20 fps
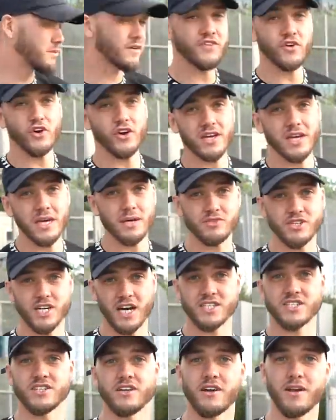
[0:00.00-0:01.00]
So before I keep
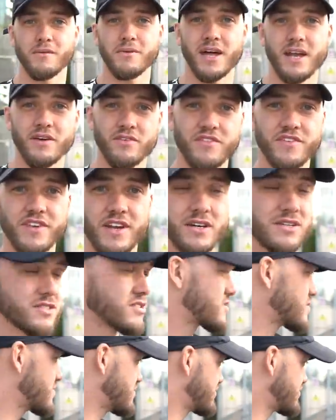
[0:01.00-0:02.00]
chatting on about everything else,